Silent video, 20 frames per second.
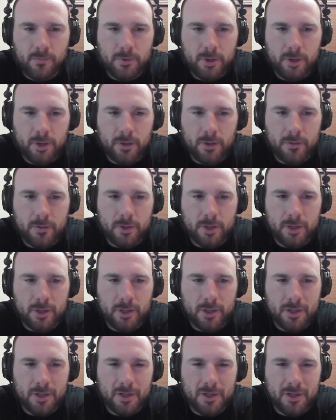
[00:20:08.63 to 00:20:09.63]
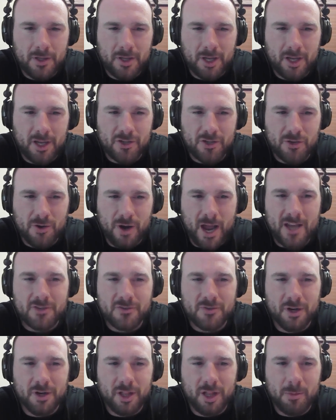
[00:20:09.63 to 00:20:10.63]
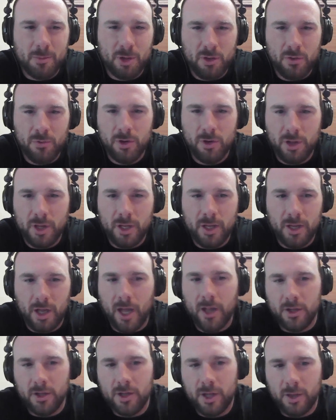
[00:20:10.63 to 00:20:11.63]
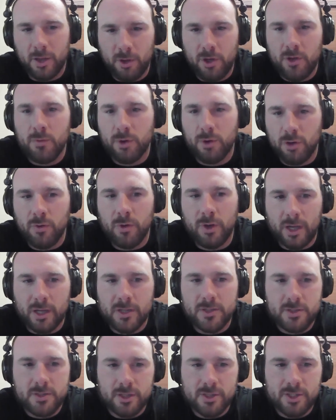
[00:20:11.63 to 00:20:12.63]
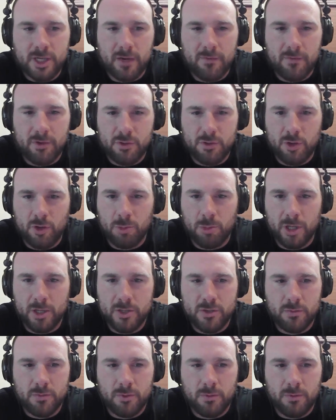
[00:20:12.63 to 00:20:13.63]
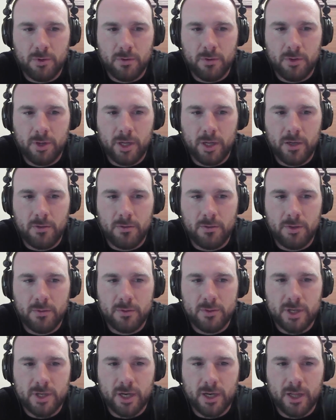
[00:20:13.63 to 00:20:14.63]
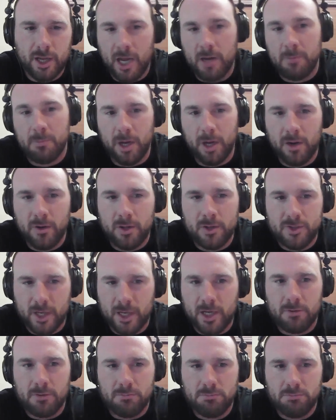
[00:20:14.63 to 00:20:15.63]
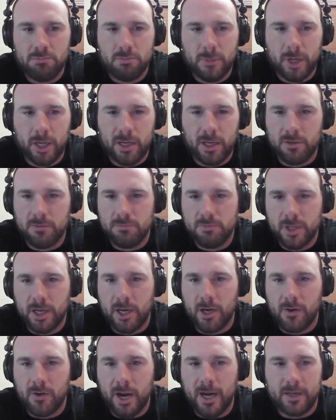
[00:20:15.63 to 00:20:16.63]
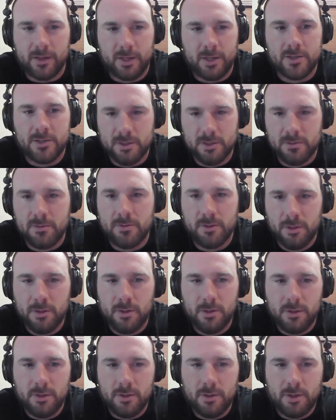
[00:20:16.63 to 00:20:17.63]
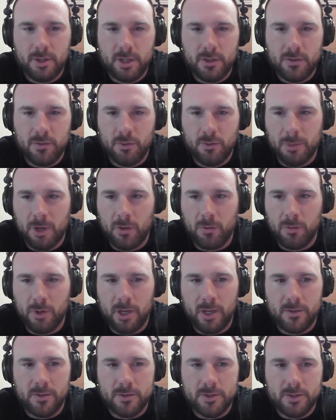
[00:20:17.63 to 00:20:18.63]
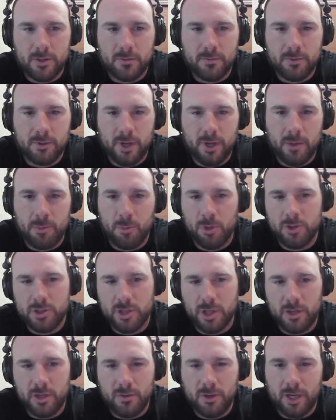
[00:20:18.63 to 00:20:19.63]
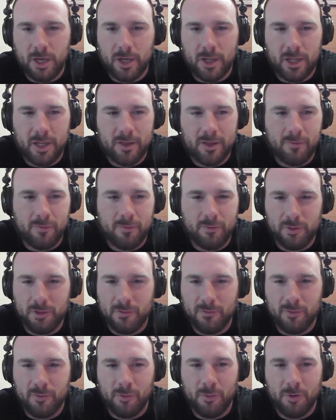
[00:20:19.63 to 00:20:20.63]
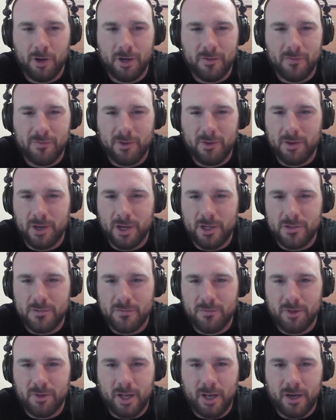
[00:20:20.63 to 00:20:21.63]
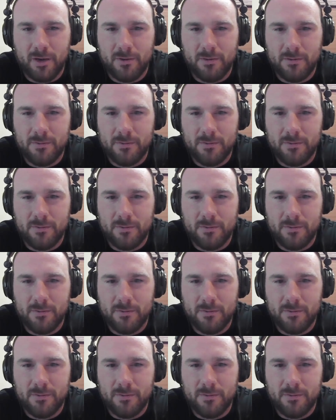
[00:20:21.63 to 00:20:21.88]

to kiss your ass or anything, but I looked at what you were doing as kind of a trailblazer in what we're doing. And it was kind of like, I admire this. I can take a crack at this and do it in my own way. So no, I appreciate you kind of laying the footwork and the foundation for that.